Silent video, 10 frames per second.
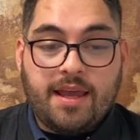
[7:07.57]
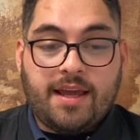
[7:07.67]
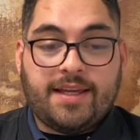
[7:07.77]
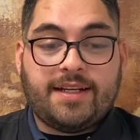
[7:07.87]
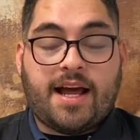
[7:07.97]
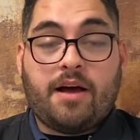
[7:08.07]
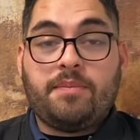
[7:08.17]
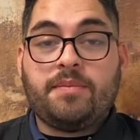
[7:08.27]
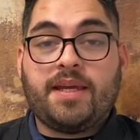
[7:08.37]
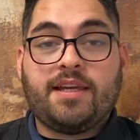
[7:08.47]
And I'll
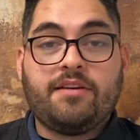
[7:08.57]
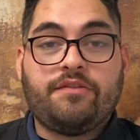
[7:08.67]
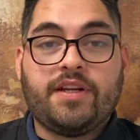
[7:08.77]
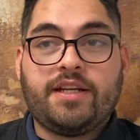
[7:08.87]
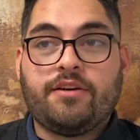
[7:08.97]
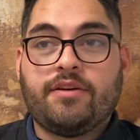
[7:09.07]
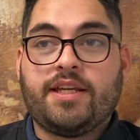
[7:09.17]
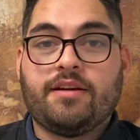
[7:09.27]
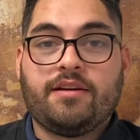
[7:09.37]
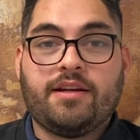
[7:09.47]
be making a video
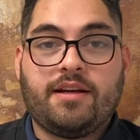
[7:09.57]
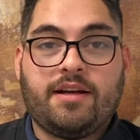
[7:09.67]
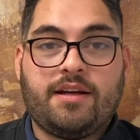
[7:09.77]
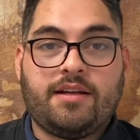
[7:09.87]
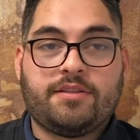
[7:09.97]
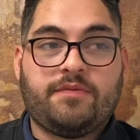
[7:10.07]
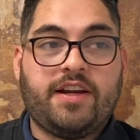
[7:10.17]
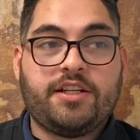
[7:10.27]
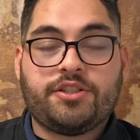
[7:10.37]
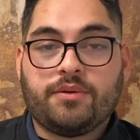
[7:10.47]
here
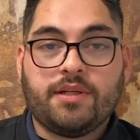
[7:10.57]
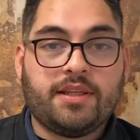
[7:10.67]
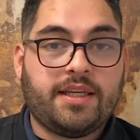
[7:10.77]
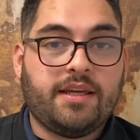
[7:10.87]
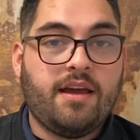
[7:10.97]
very shortly